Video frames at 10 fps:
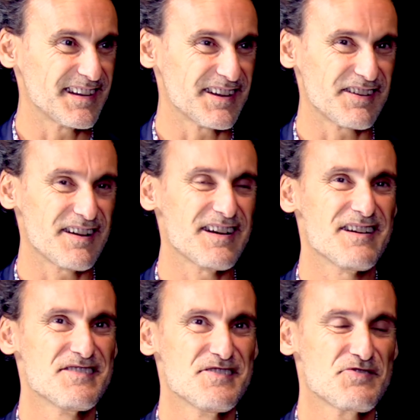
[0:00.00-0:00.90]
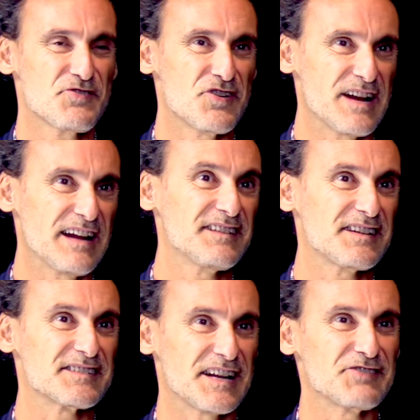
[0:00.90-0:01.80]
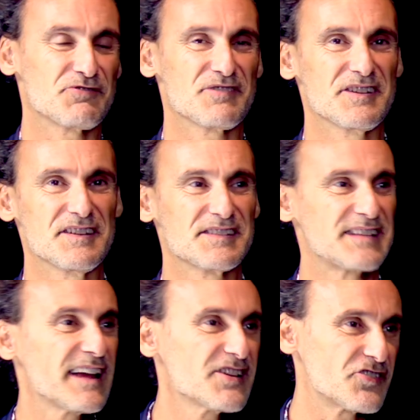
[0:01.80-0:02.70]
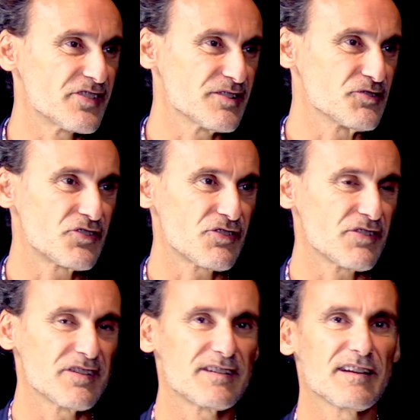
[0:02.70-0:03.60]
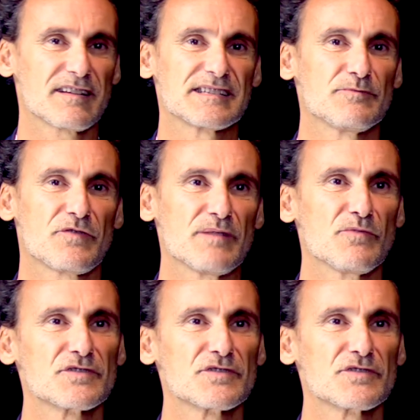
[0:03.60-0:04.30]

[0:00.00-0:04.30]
19th century psychiatry would treat like some of the